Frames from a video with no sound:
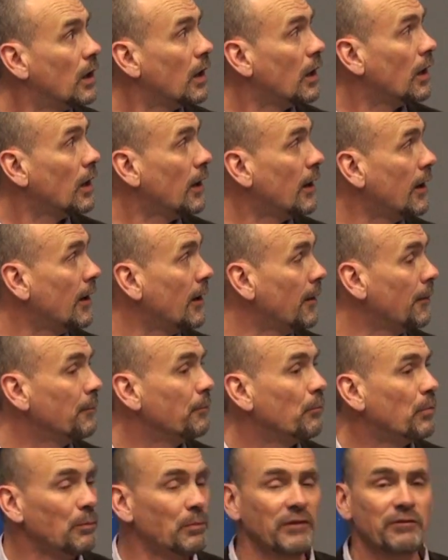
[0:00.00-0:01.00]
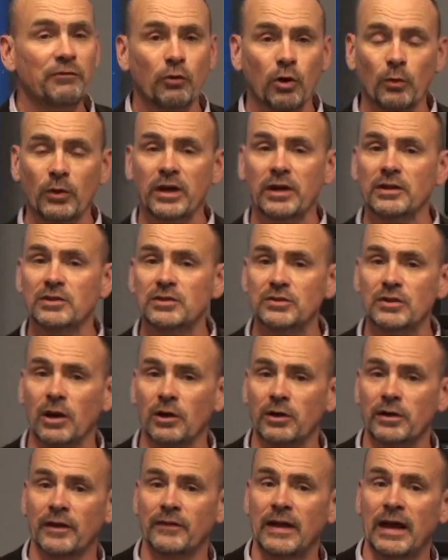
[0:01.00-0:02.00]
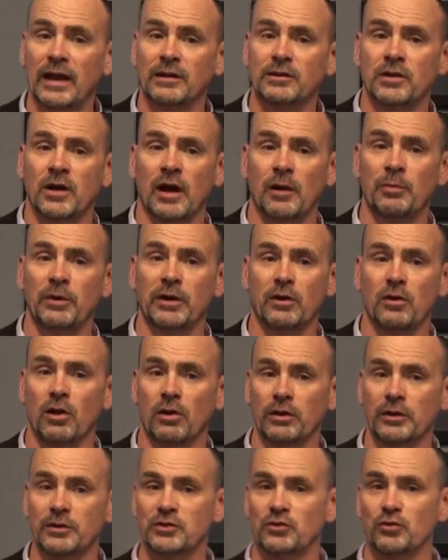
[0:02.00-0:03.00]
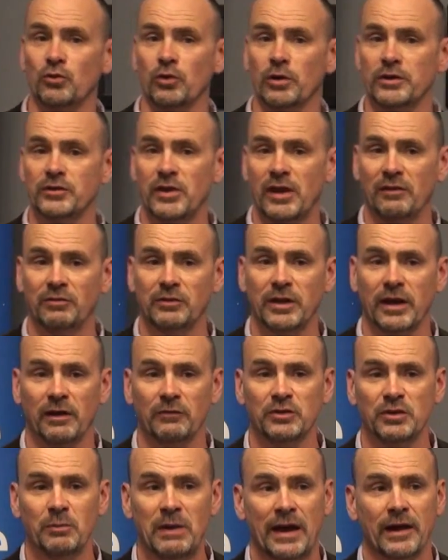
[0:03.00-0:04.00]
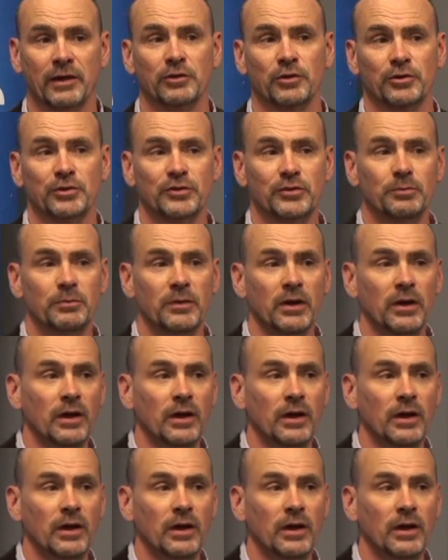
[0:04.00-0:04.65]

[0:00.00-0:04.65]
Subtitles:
But before we get started on that topic, all good stories have to have some actors.